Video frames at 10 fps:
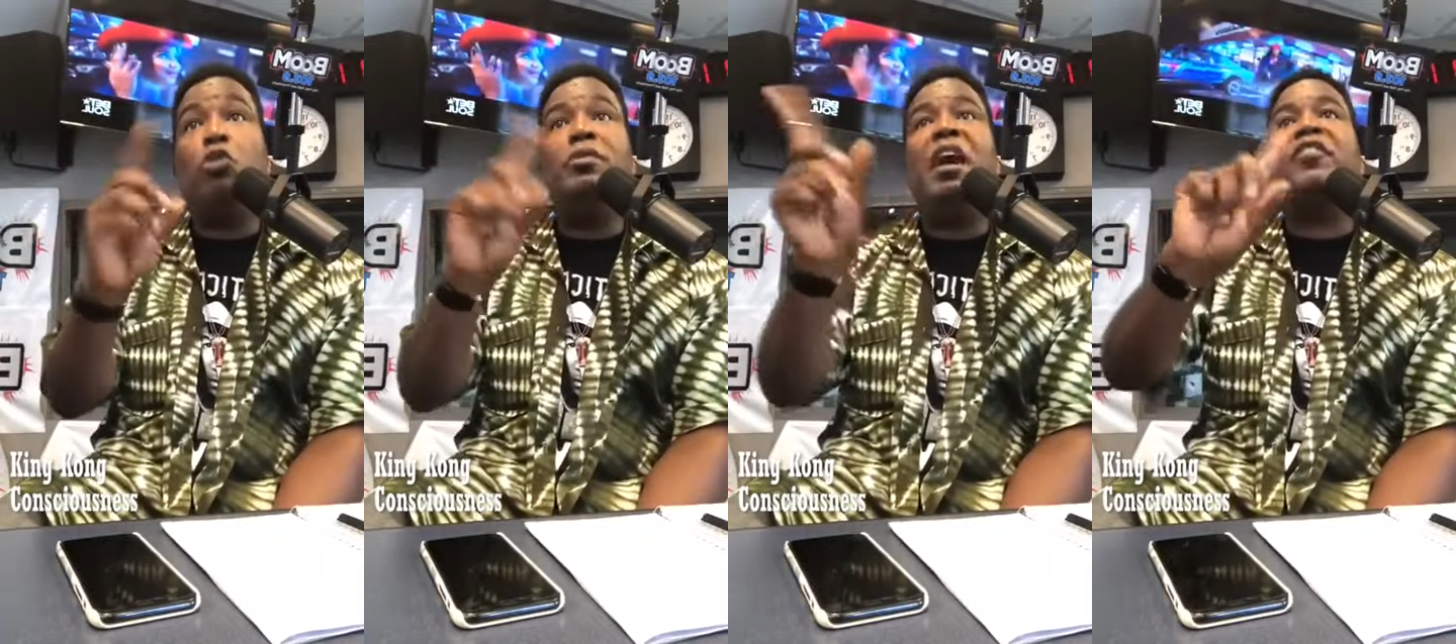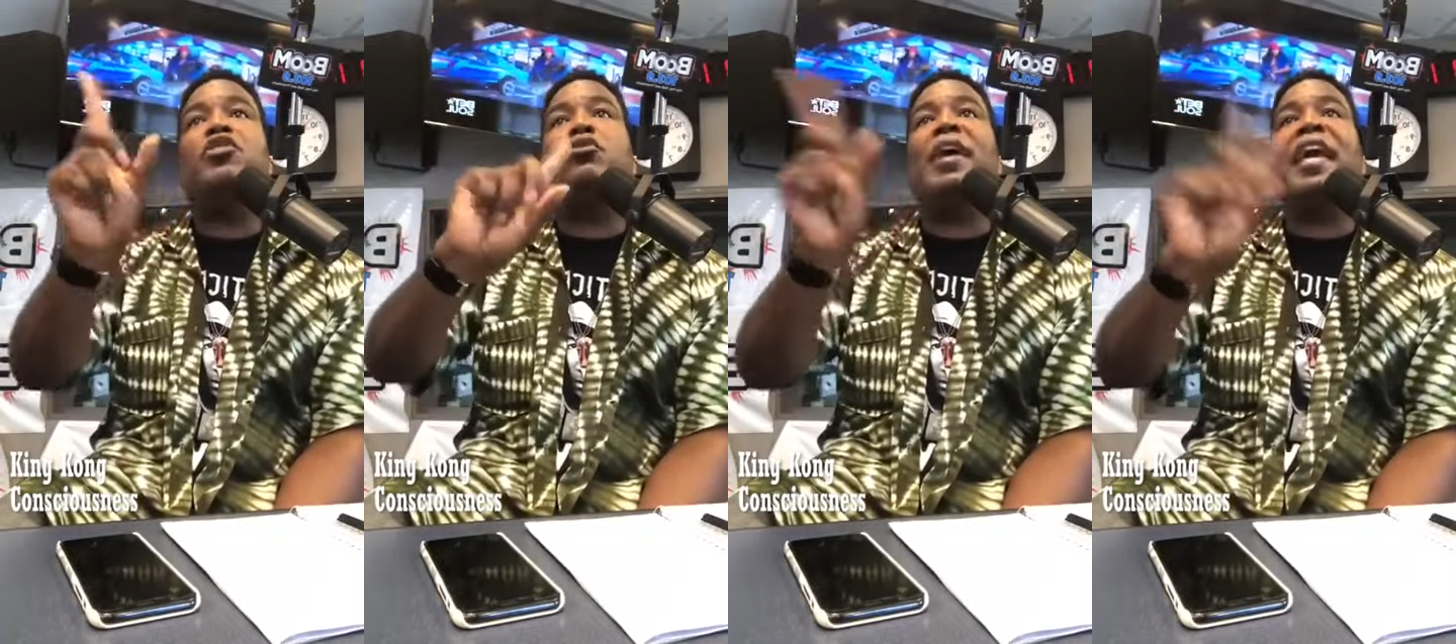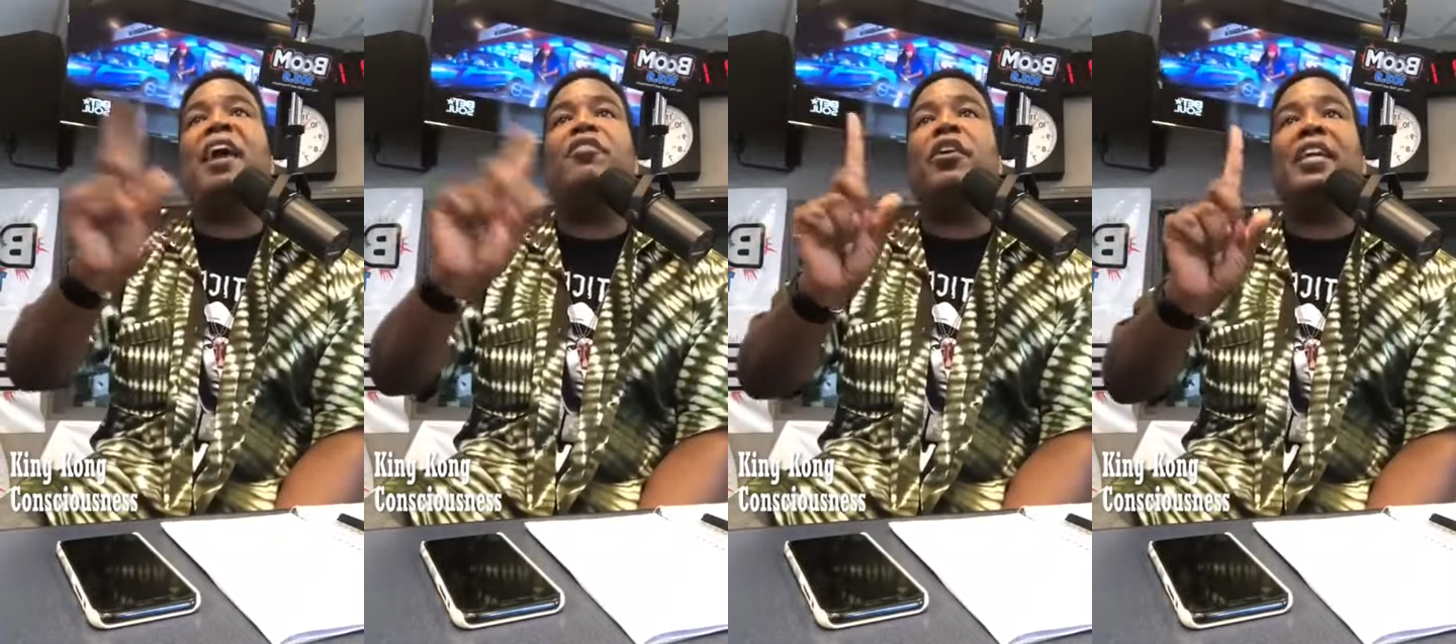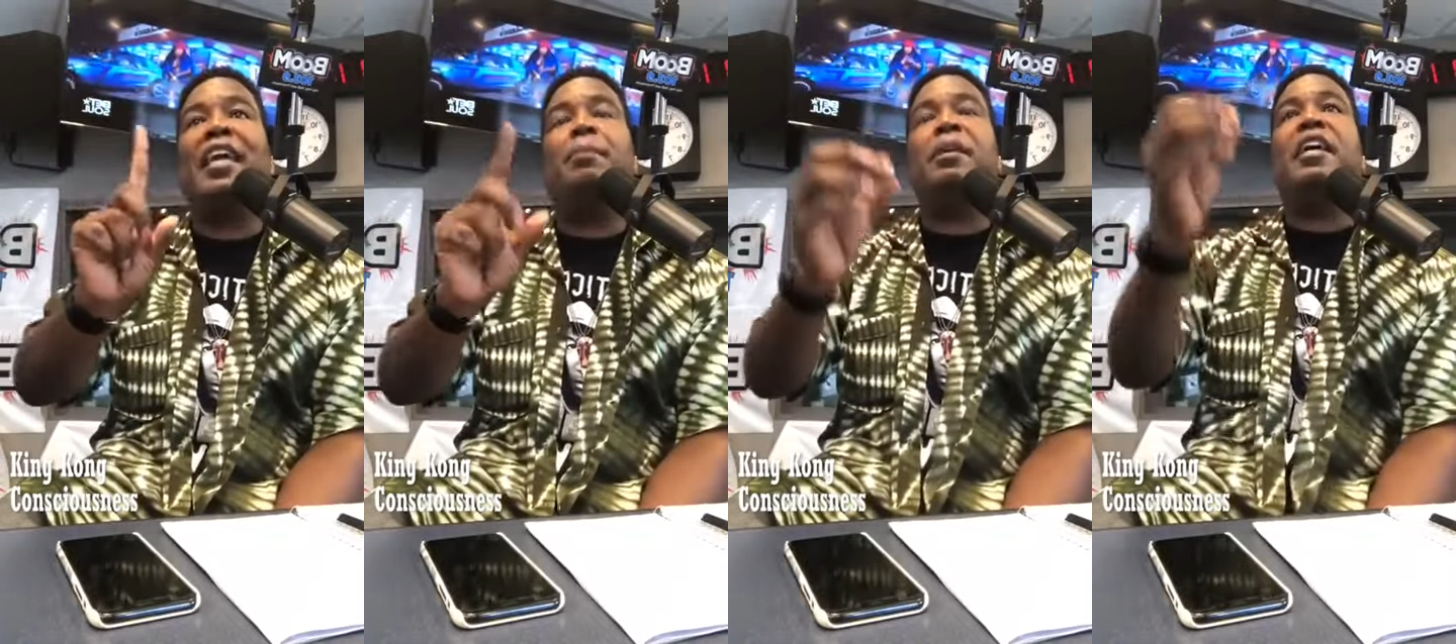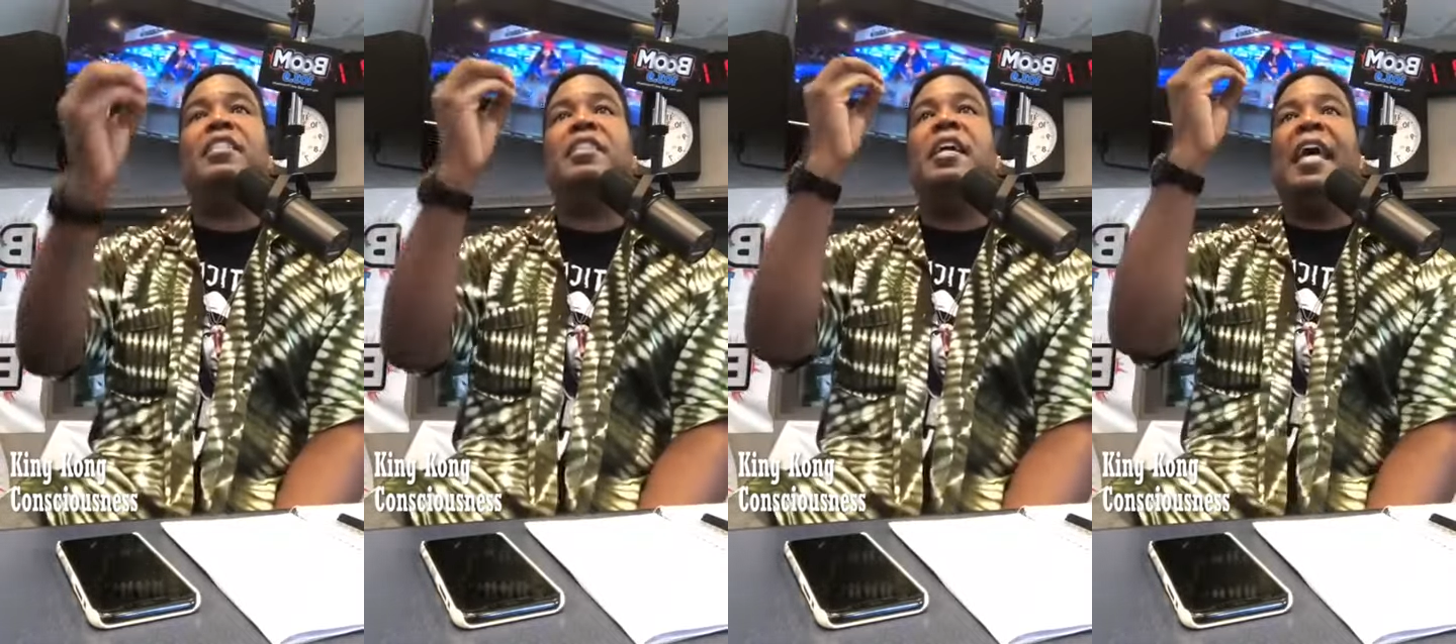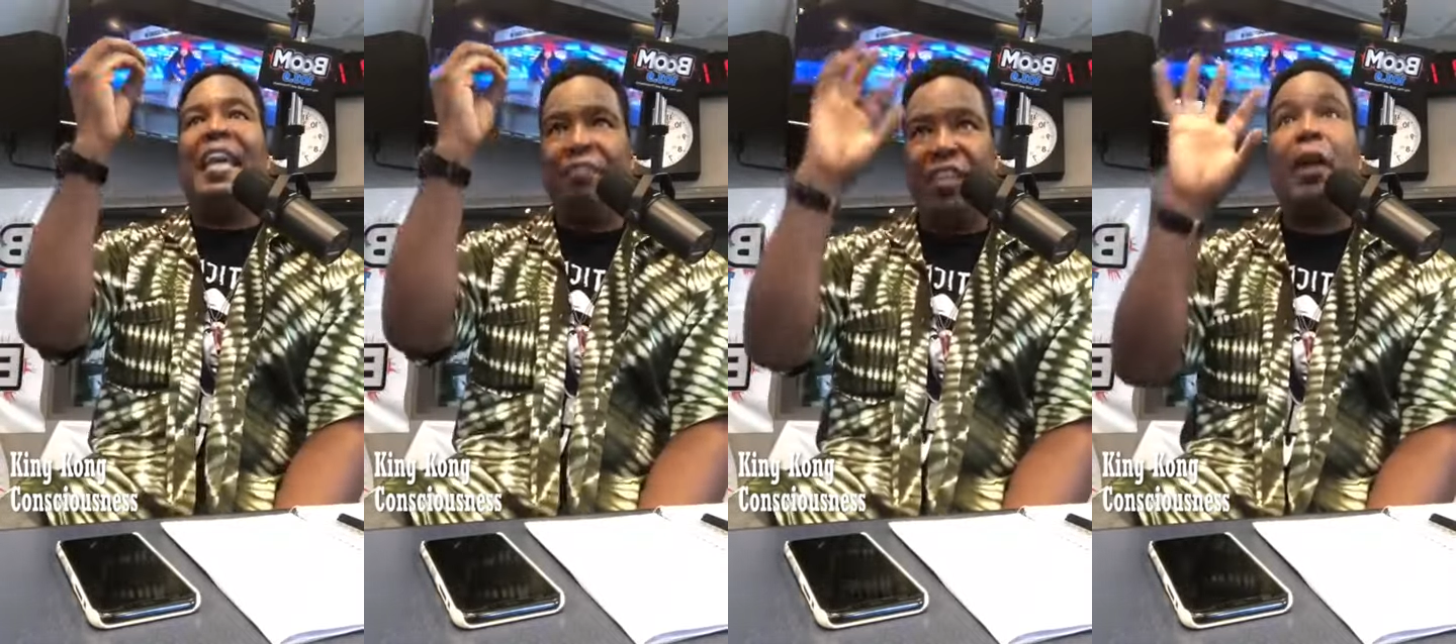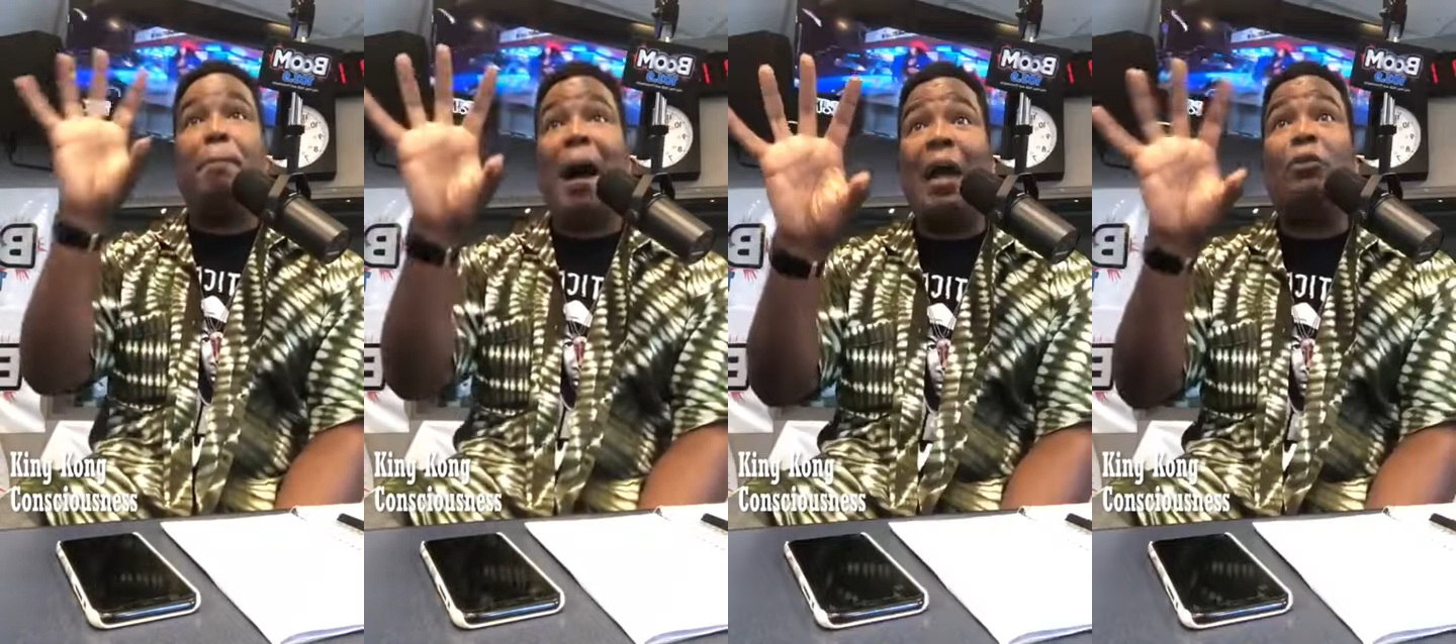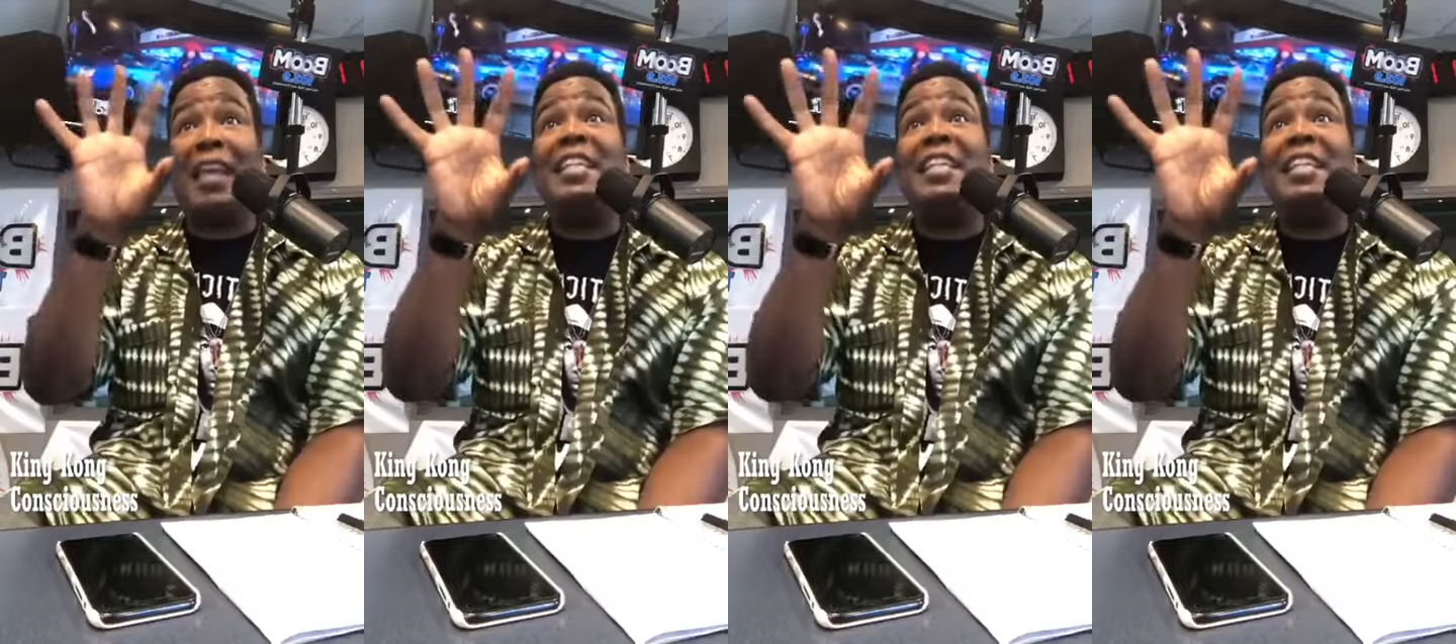you never drink ever again, because in their model,